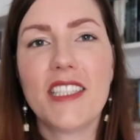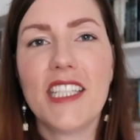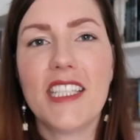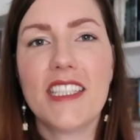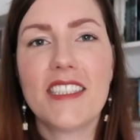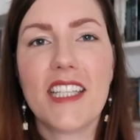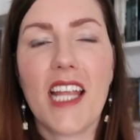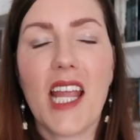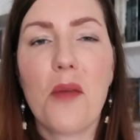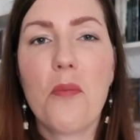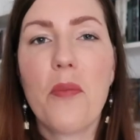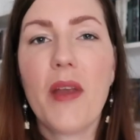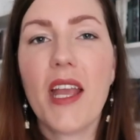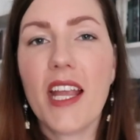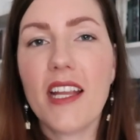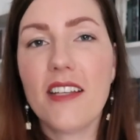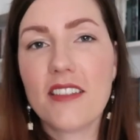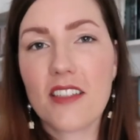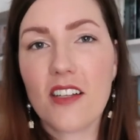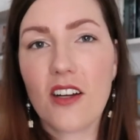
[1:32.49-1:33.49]
She is a
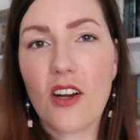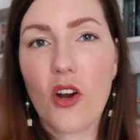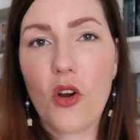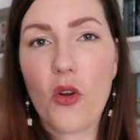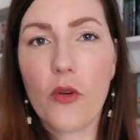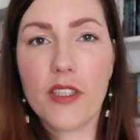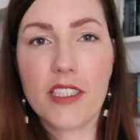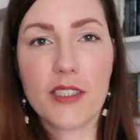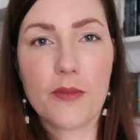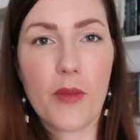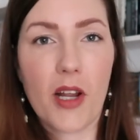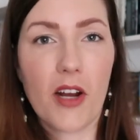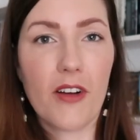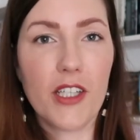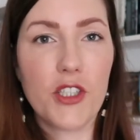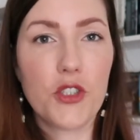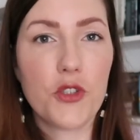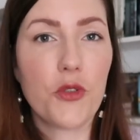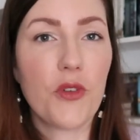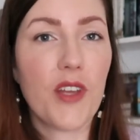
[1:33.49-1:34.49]
painter who is
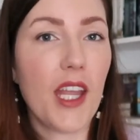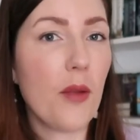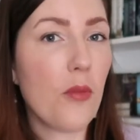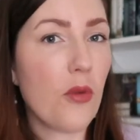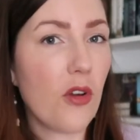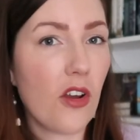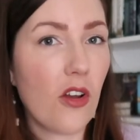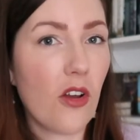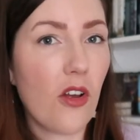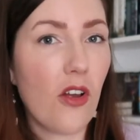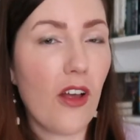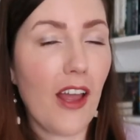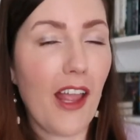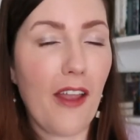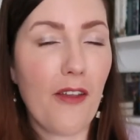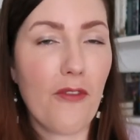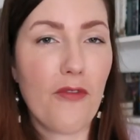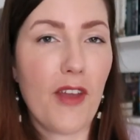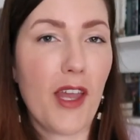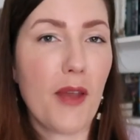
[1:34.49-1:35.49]
married to Gabriel,
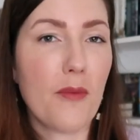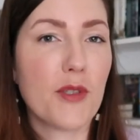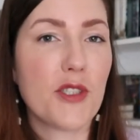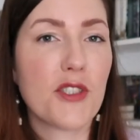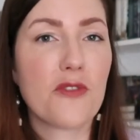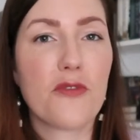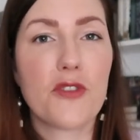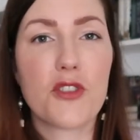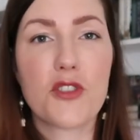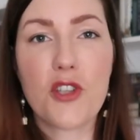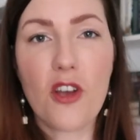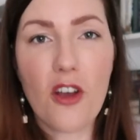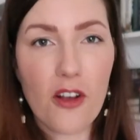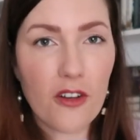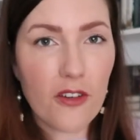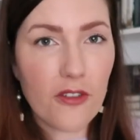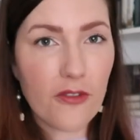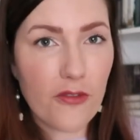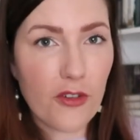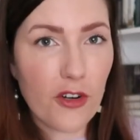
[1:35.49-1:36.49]
a famous
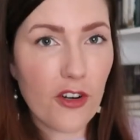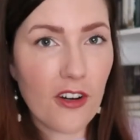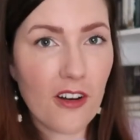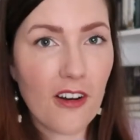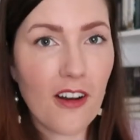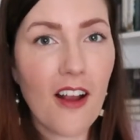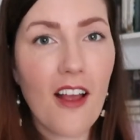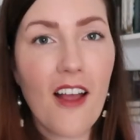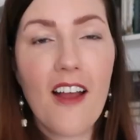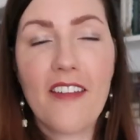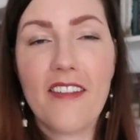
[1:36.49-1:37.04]
photographer.